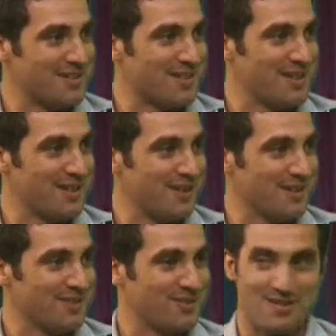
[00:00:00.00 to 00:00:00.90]

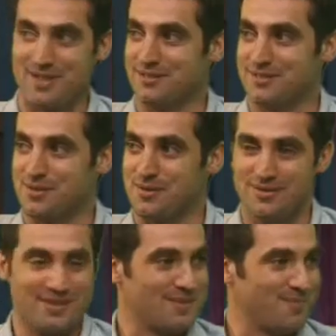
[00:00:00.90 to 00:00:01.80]
thanks for Dylan as
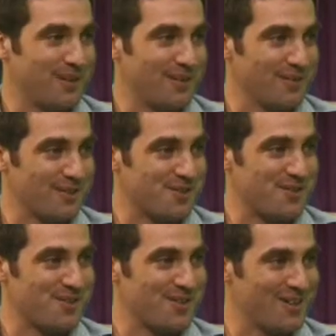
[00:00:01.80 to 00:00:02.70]
well. He's part of the
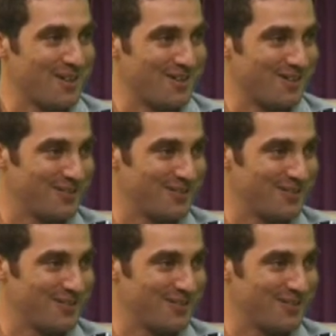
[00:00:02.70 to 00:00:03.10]
studio